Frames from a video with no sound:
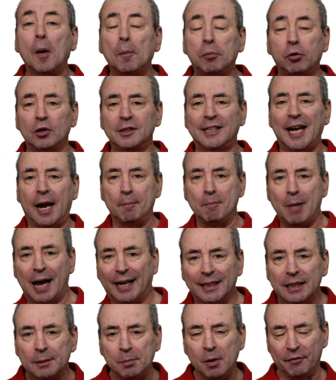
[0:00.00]
project
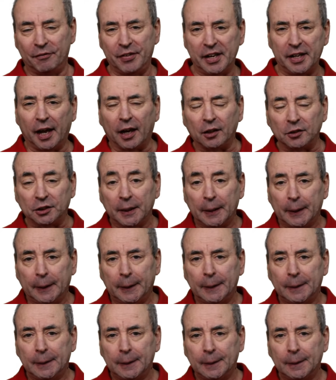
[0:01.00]
management videos.
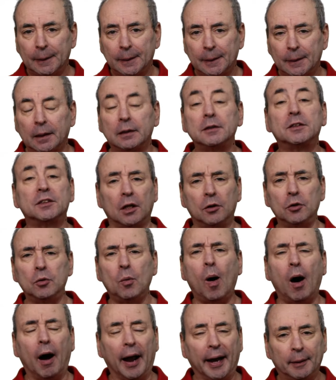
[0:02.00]
And so do
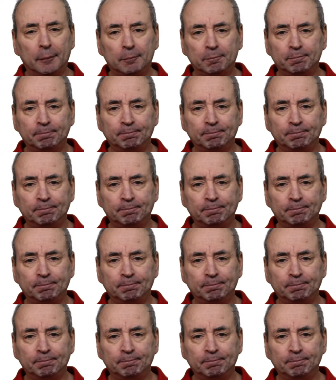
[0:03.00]
I.